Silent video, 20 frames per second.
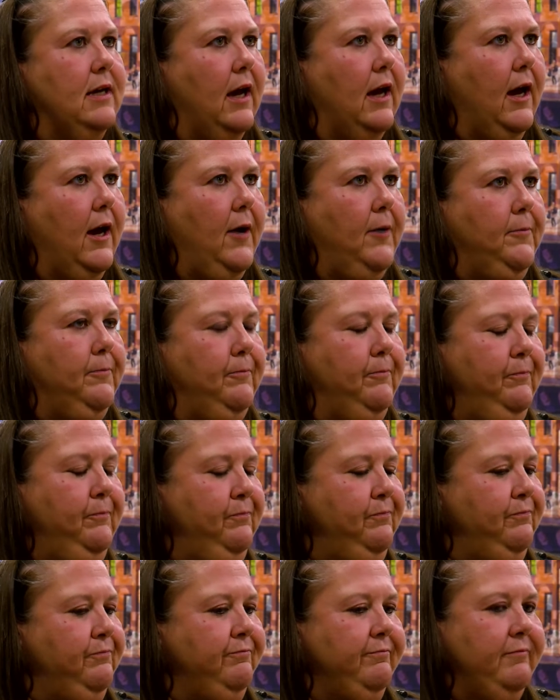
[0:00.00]
Um,
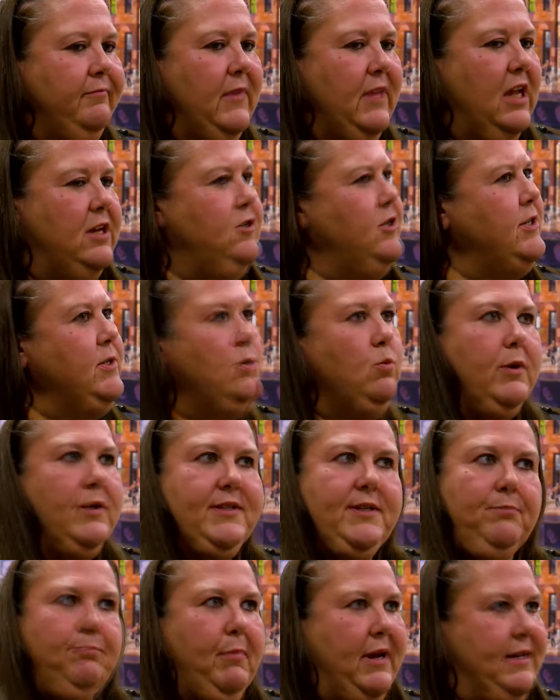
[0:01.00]
just
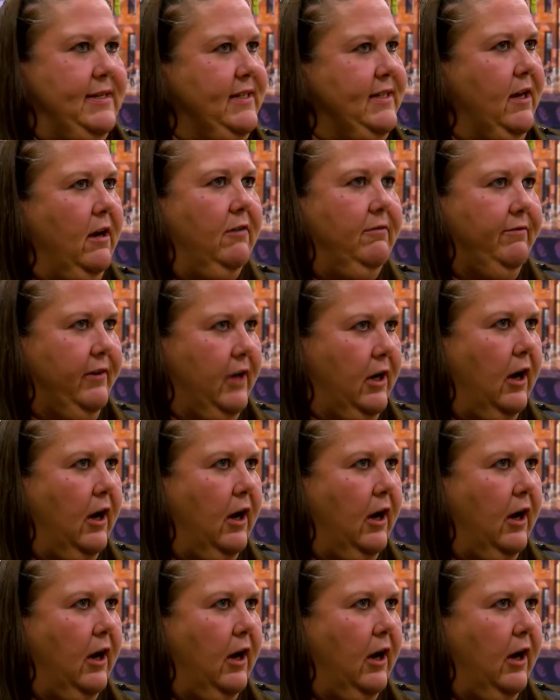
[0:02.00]
wasn't myself at